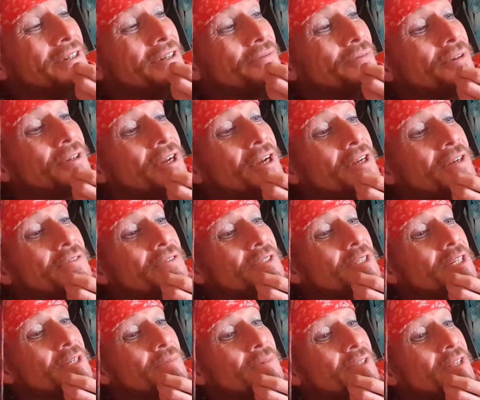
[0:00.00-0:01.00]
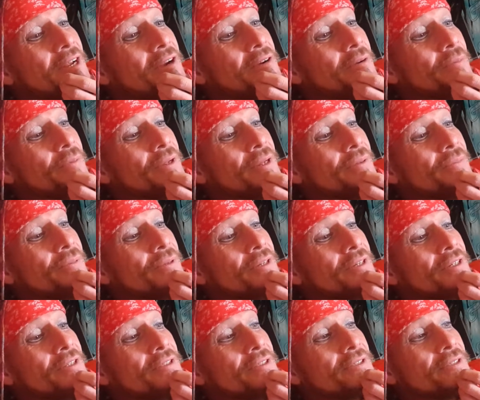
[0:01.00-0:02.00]
Well, I'd heard of schema therapy
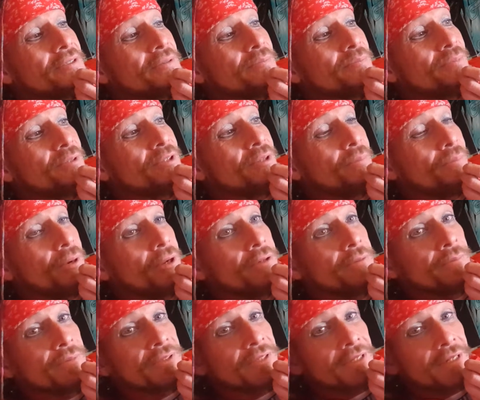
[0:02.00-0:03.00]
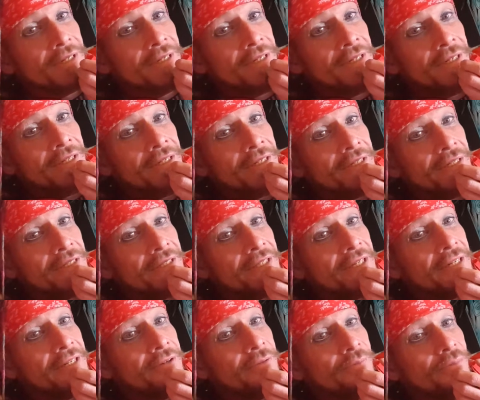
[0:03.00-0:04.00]
because the Bloopster
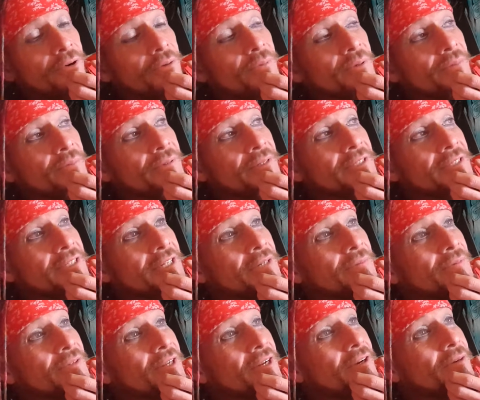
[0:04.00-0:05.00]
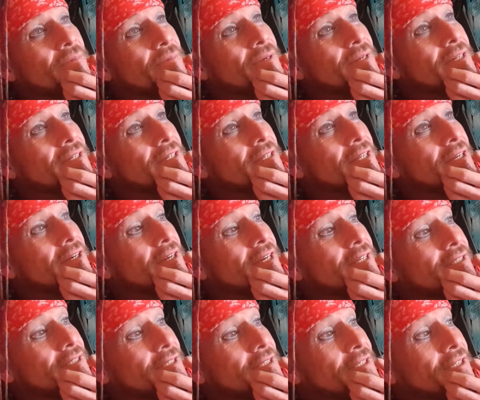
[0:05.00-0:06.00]
said it'll probably be schema therapy, and then I
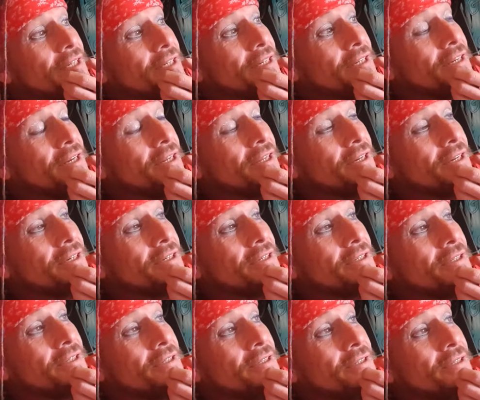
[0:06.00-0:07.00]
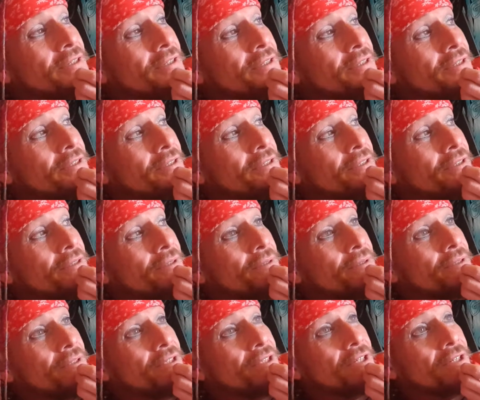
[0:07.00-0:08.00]
had to see another
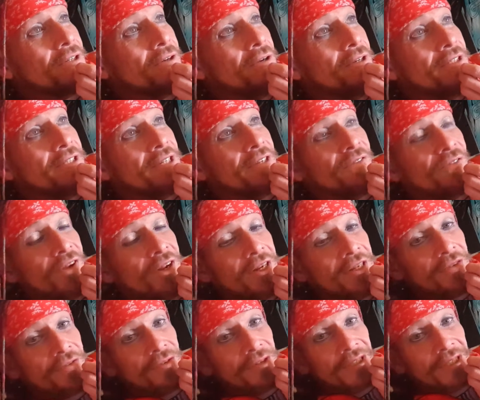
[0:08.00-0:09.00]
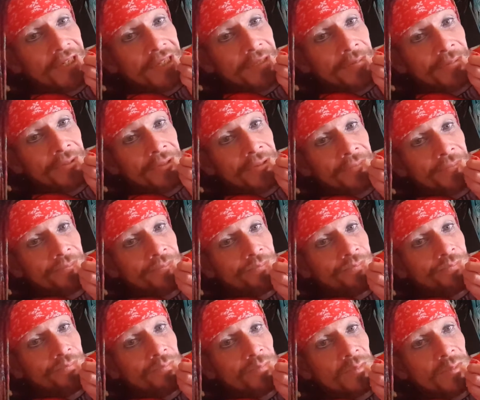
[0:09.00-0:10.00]
psychologist first for assessment
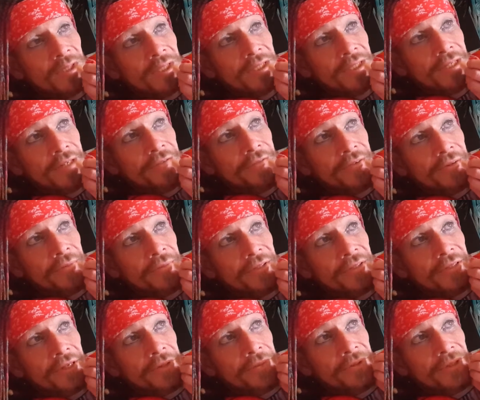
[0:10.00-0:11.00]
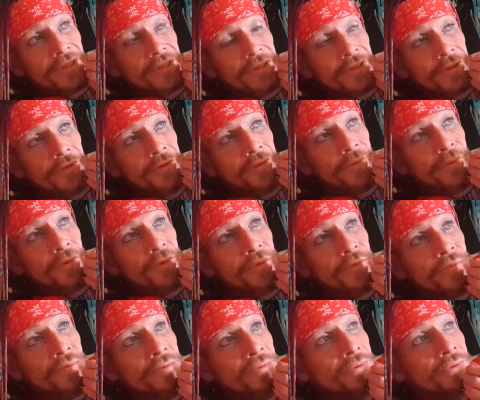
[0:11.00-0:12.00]
to see if it was I was a
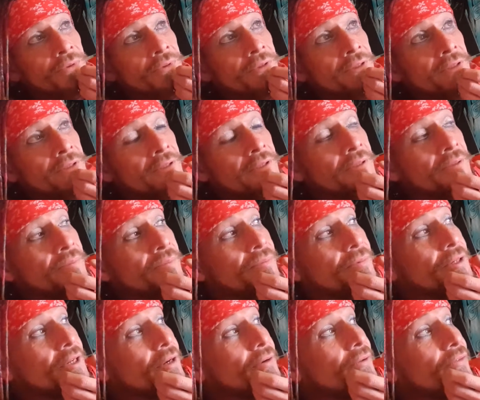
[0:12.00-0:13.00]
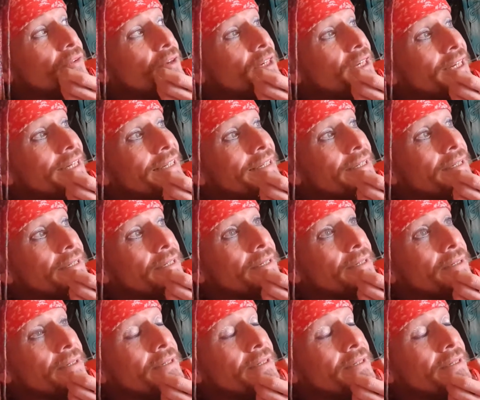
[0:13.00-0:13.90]
suitable, you know, if I needed it,